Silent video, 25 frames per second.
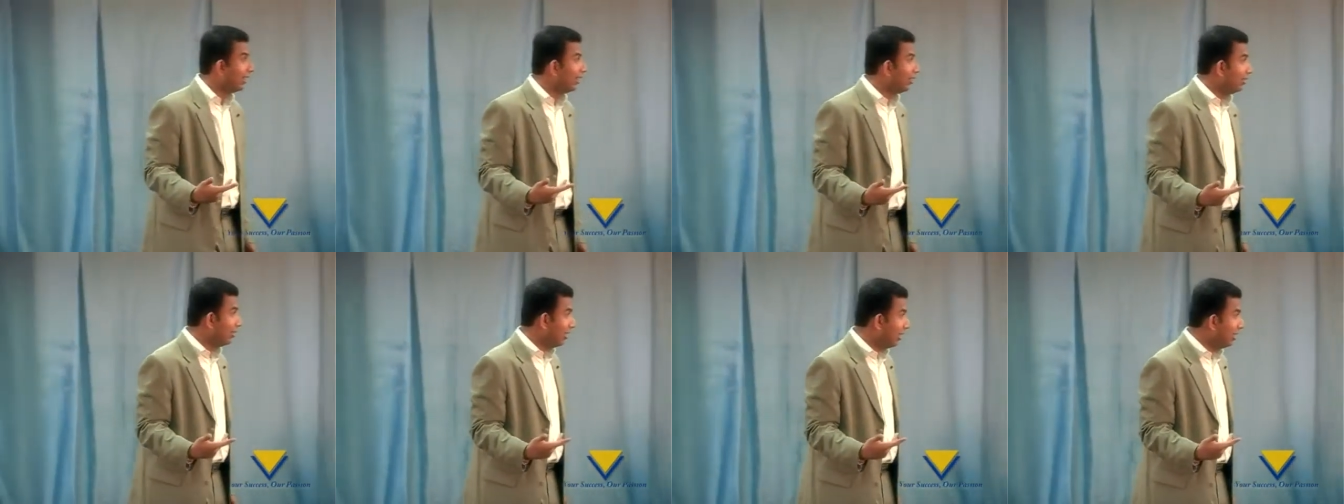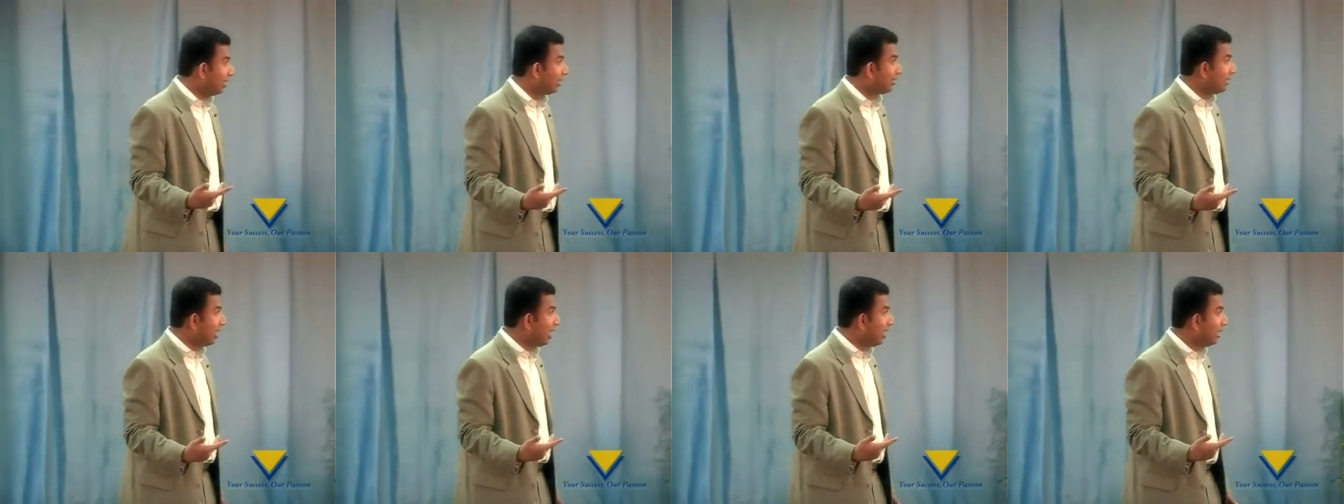Do you
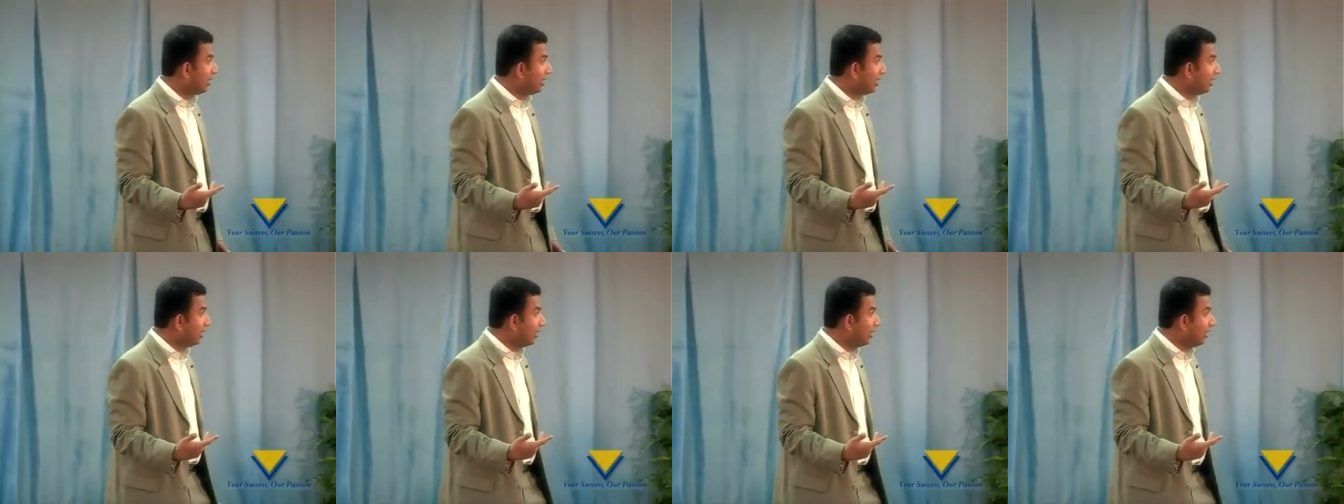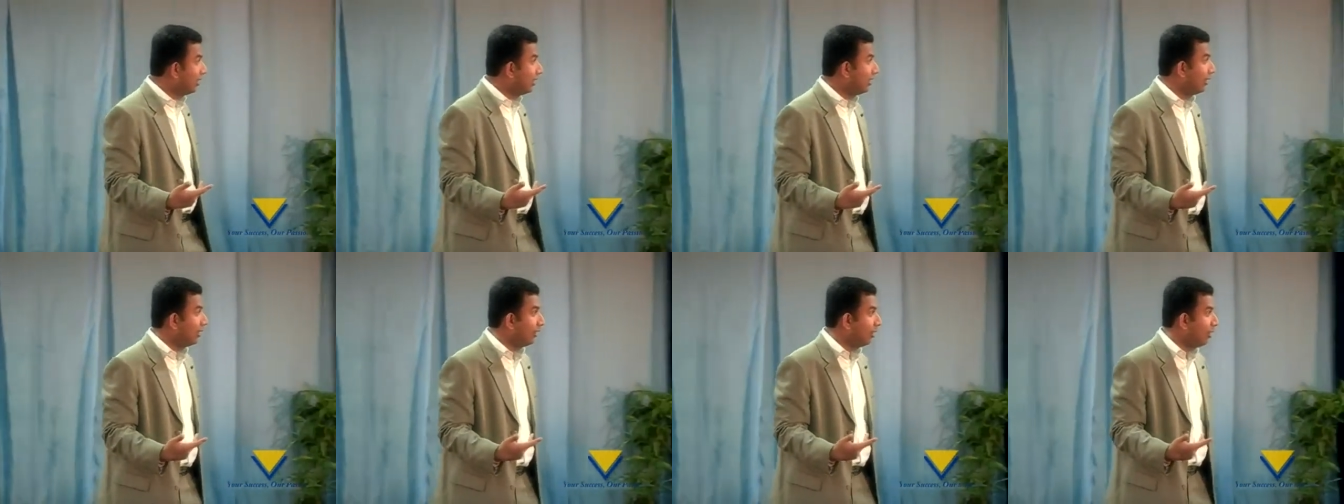understand?
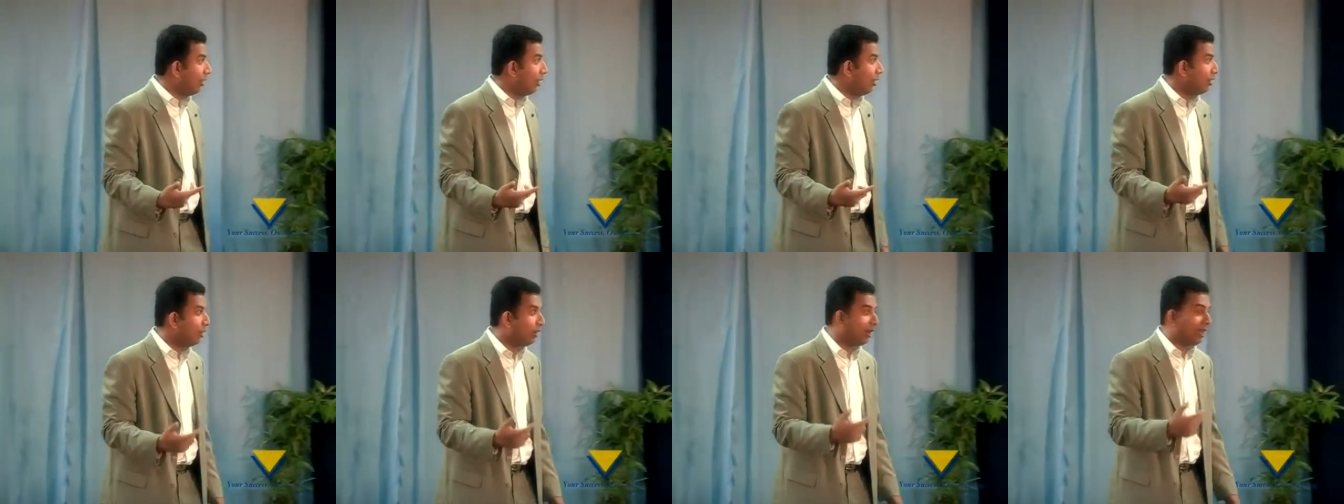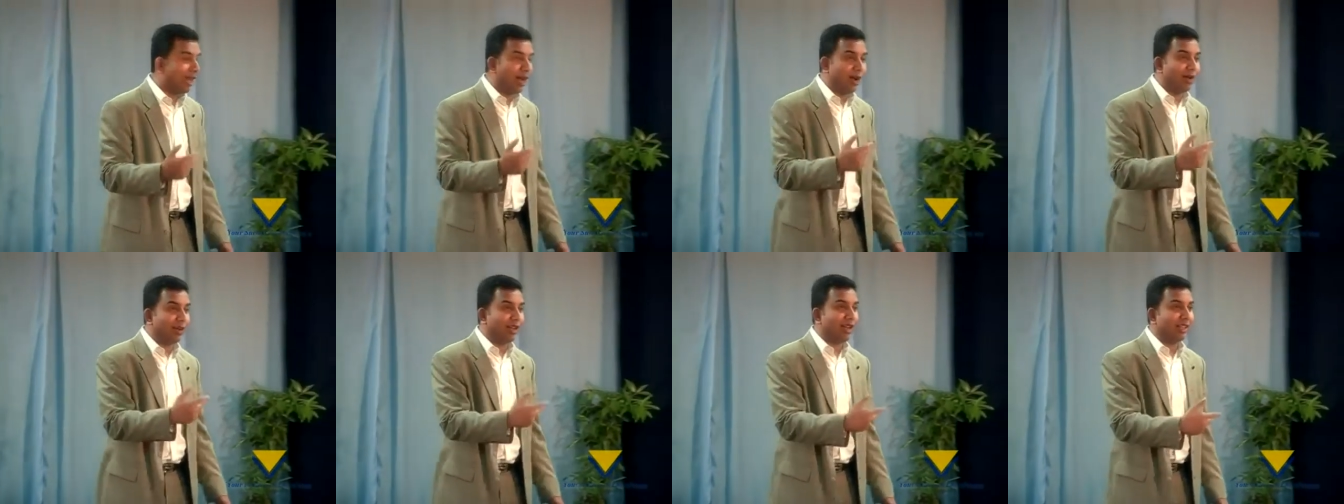All your
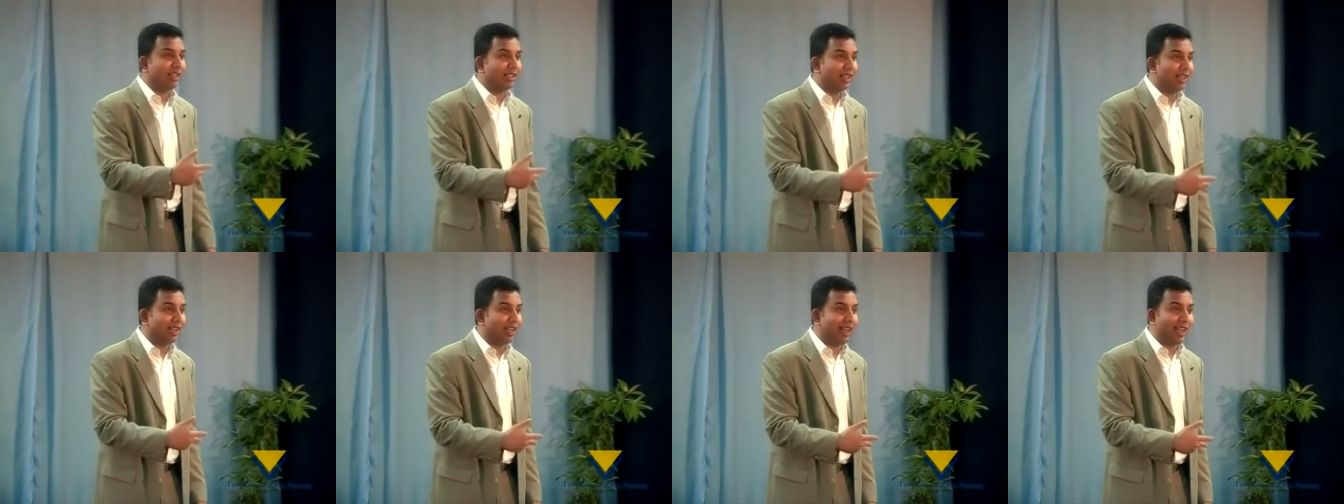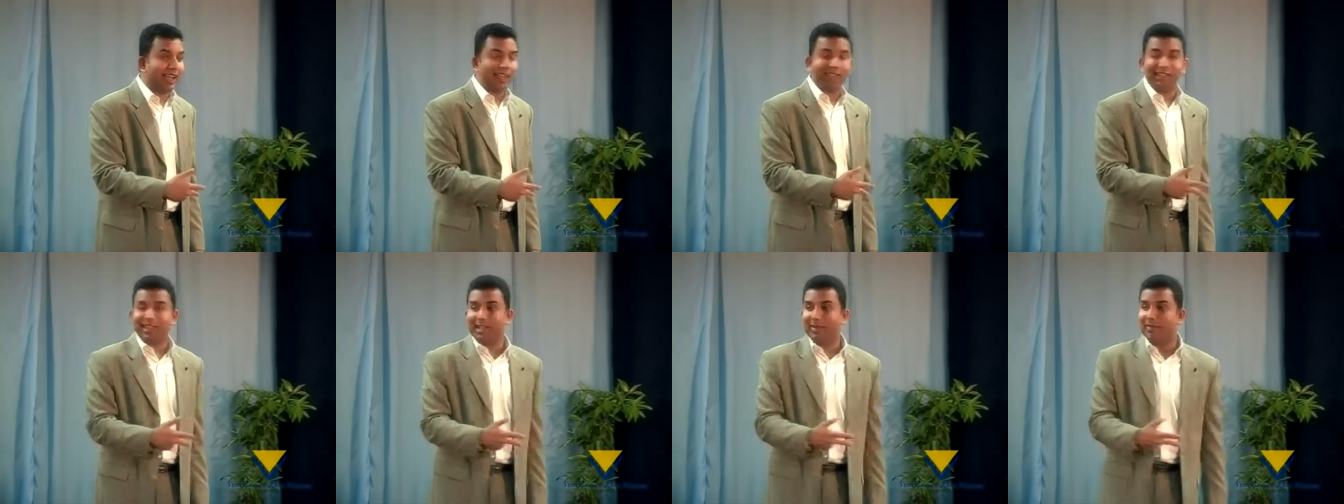downlines are
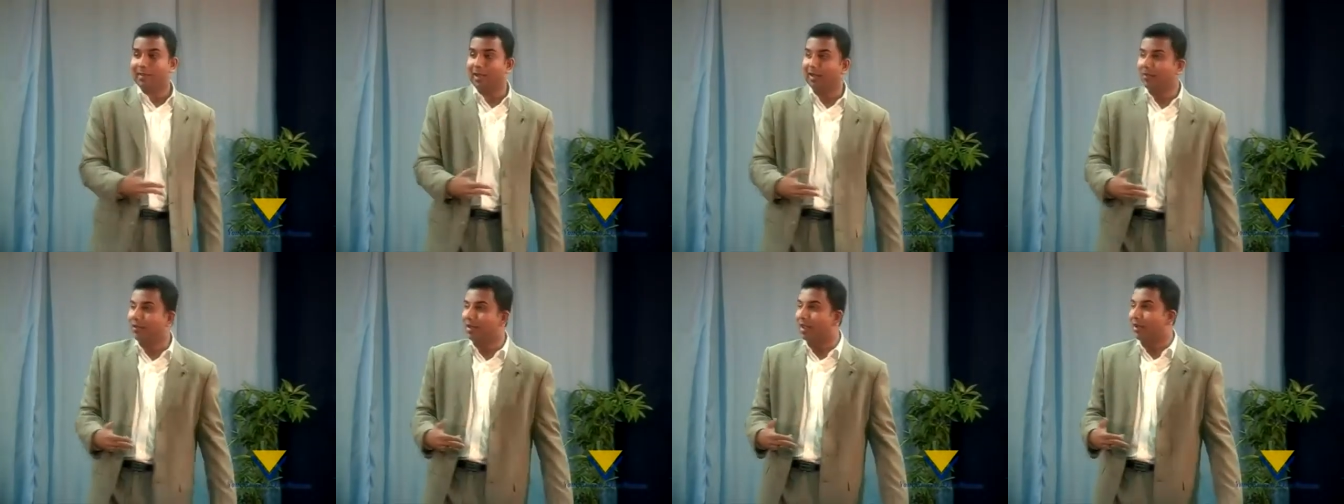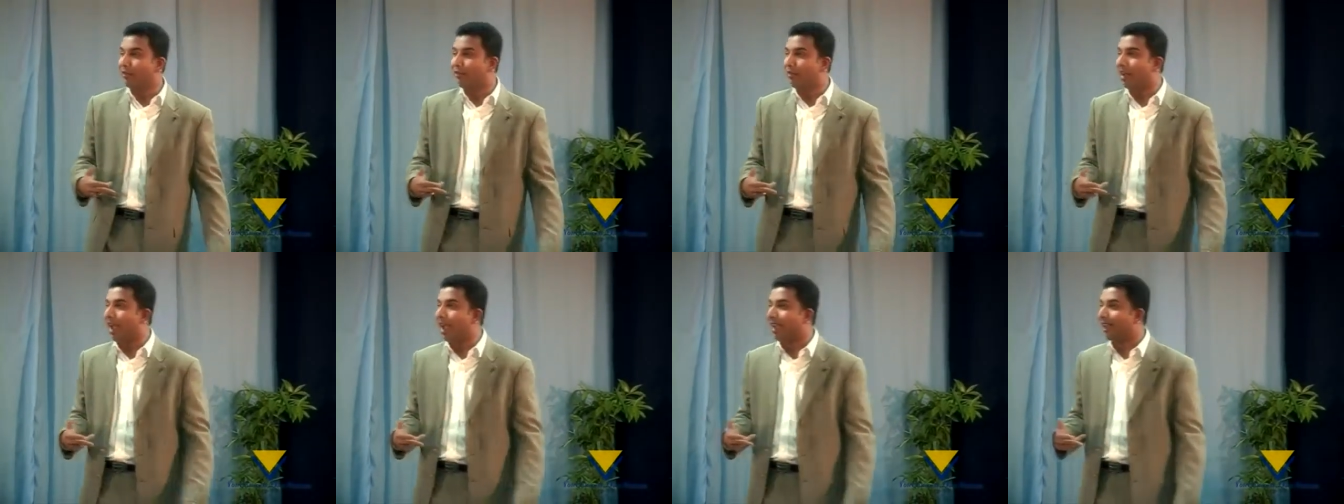lazy, maybe
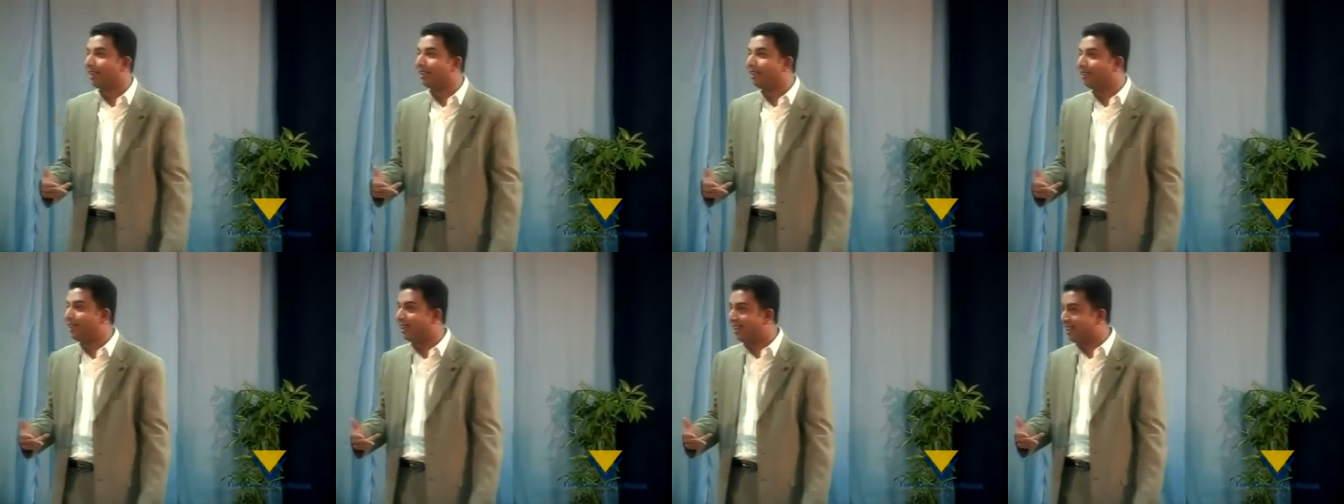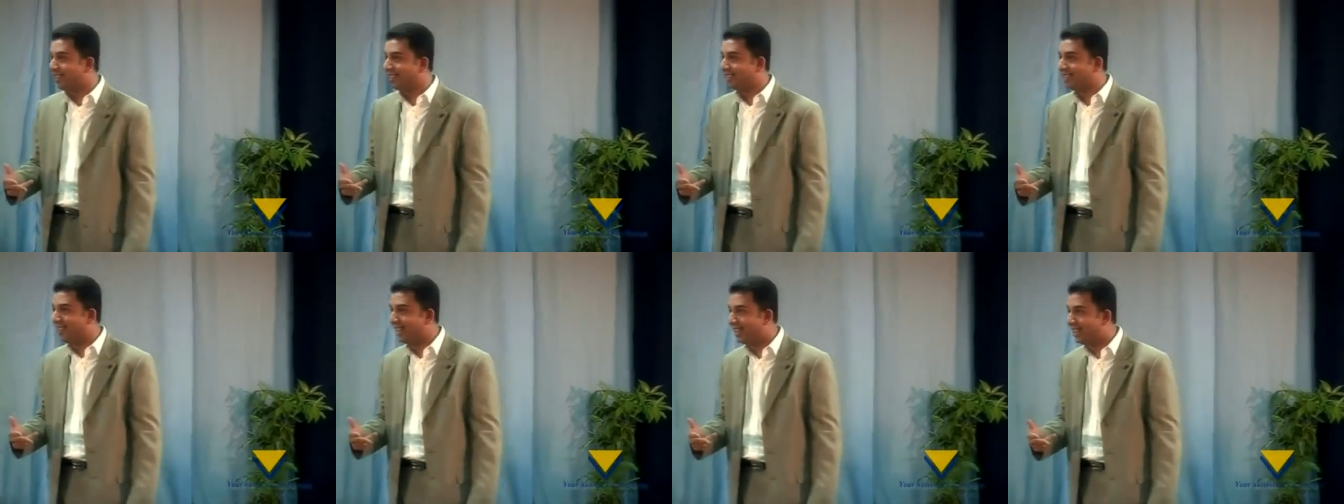a fact. You
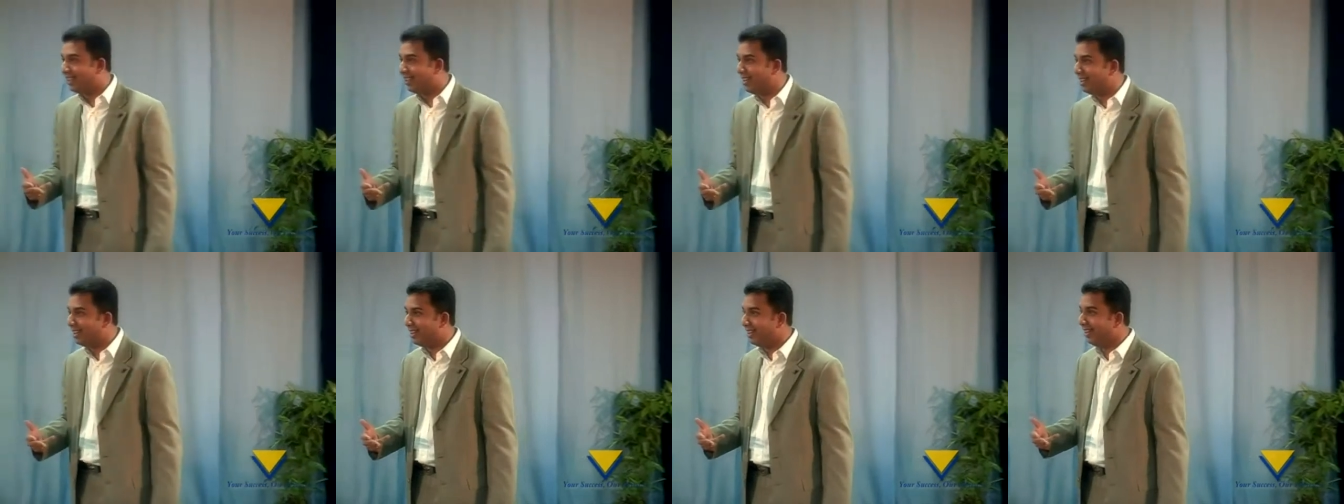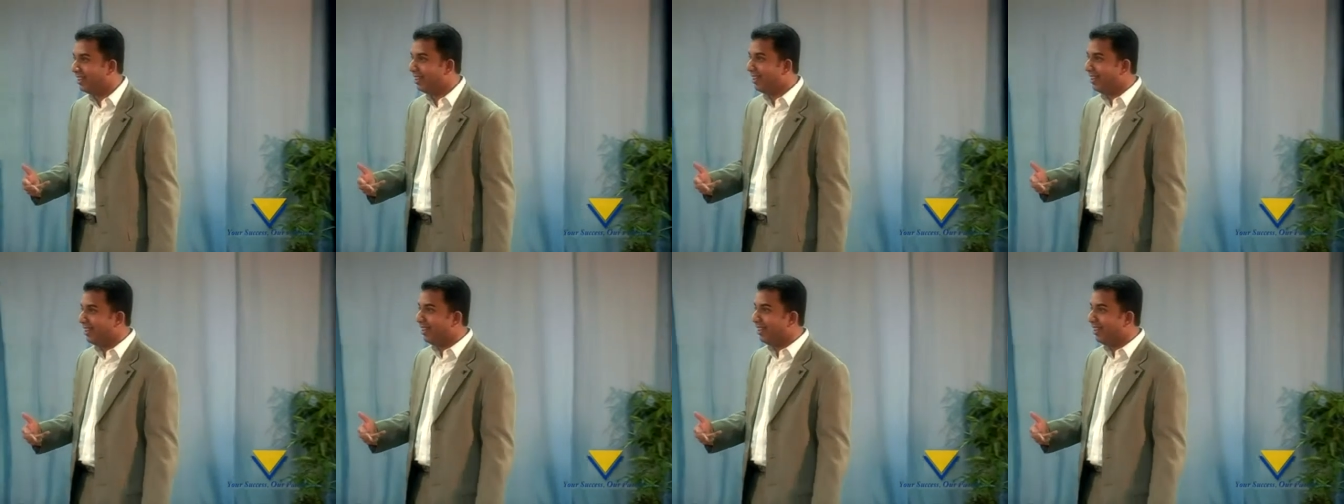understand or not?